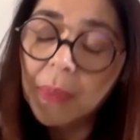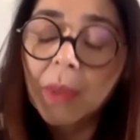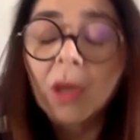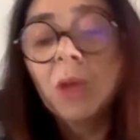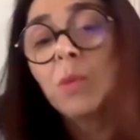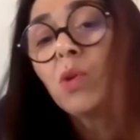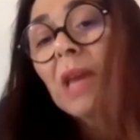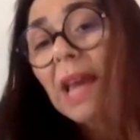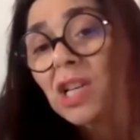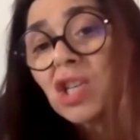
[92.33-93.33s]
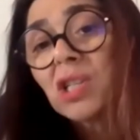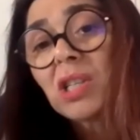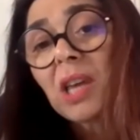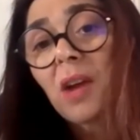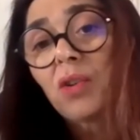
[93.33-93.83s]
communication
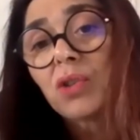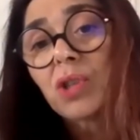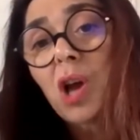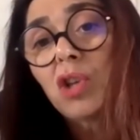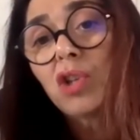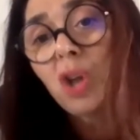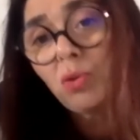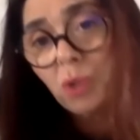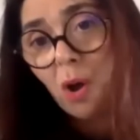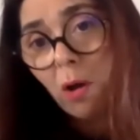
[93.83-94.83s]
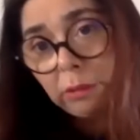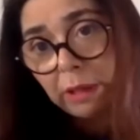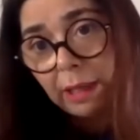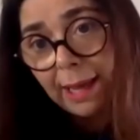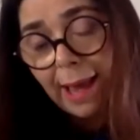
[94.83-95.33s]
skills, not
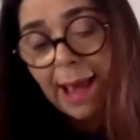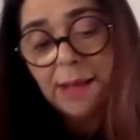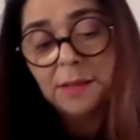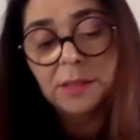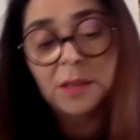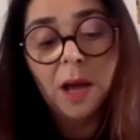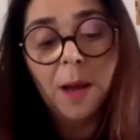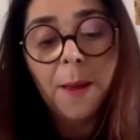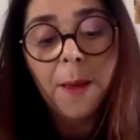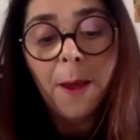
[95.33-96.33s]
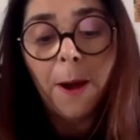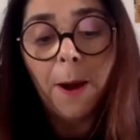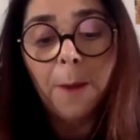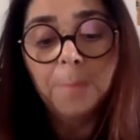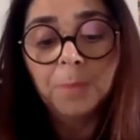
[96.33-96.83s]
only as
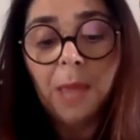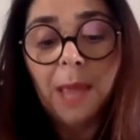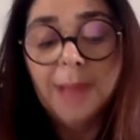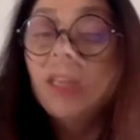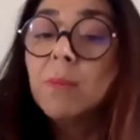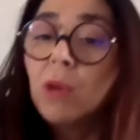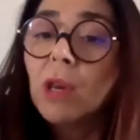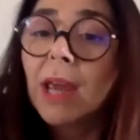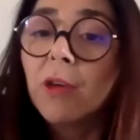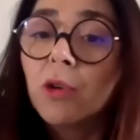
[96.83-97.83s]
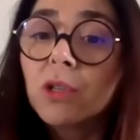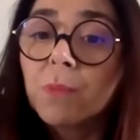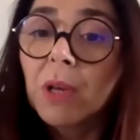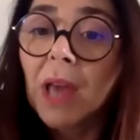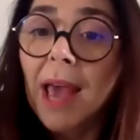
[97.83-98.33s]
communicators,
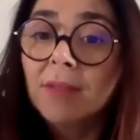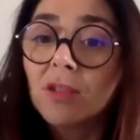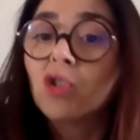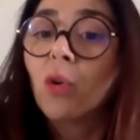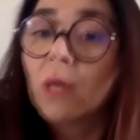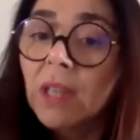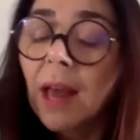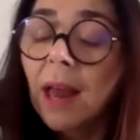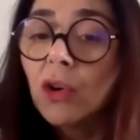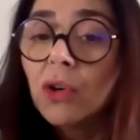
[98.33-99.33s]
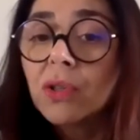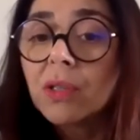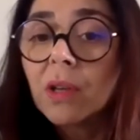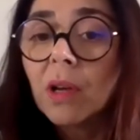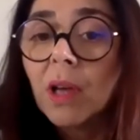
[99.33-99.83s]
but as
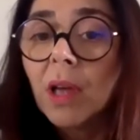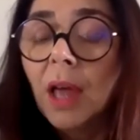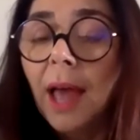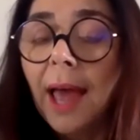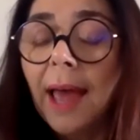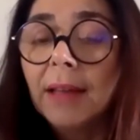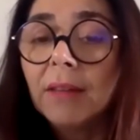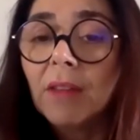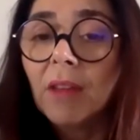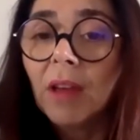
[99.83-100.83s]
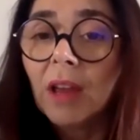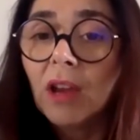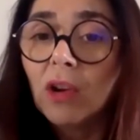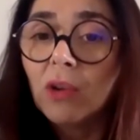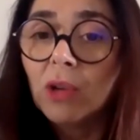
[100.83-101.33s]
storytellers, and
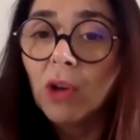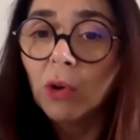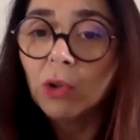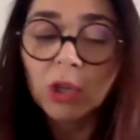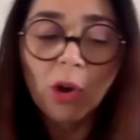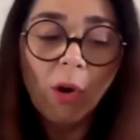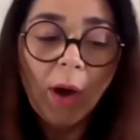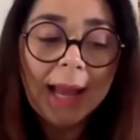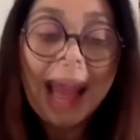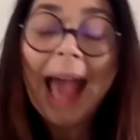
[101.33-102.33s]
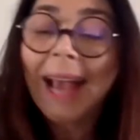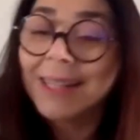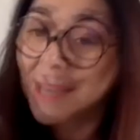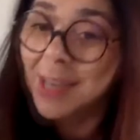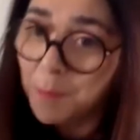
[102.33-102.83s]
including also an
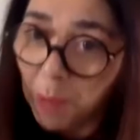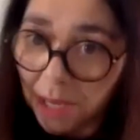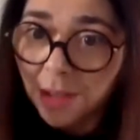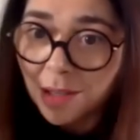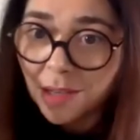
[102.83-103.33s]
acting bit,